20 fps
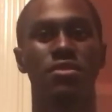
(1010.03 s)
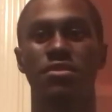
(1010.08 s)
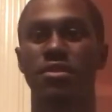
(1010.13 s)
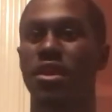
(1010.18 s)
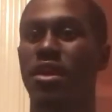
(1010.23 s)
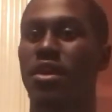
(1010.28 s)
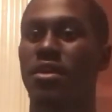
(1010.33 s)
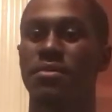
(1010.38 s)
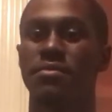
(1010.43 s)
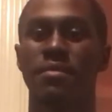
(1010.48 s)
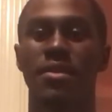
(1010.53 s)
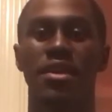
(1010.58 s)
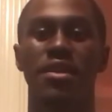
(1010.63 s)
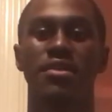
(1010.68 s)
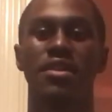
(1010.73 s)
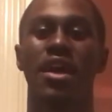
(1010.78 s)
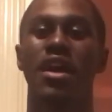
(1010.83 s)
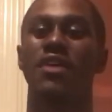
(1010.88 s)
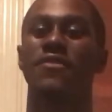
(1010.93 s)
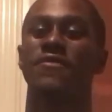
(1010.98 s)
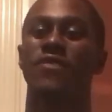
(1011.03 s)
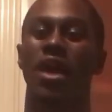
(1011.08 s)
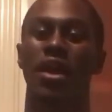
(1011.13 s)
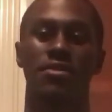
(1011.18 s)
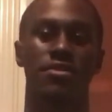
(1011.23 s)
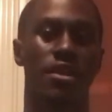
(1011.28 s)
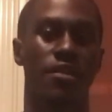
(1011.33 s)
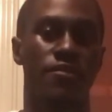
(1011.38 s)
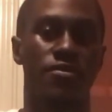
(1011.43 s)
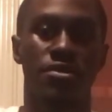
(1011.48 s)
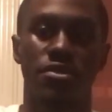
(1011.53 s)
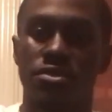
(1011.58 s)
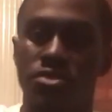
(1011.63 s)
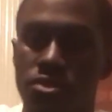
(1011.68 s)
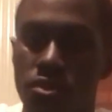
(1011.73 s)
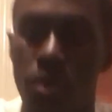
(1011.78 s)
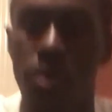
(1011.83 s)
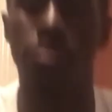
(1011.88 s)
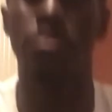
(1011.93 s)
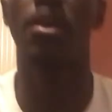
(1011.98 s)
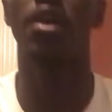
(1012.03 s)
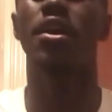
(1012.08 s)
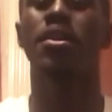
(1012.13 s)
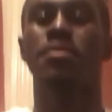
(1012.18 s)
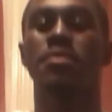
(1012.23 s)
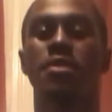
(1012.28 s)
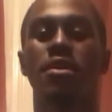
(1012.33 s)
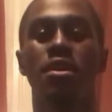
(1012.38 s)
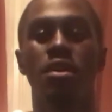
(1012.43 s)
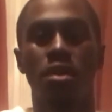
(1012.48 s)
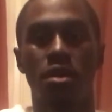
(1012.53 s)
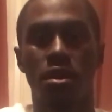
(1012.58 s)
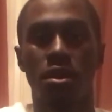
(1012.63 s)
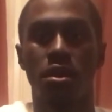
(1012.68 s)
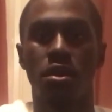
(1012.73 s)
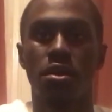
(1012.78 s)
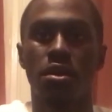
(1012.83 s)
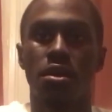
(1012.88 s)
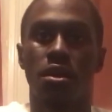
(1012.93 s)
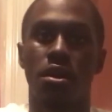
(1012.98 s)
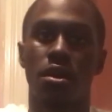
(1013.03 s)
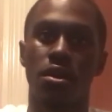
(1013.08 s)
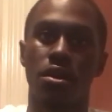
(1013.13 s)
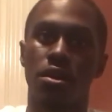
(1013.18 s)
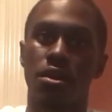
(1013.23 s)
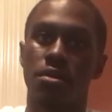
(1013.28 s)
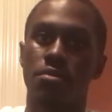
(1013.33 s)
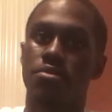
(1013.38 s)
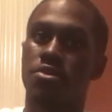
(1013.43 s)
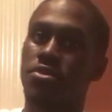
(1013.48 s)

yeah, man, I I definitely enjoyed that. Uh,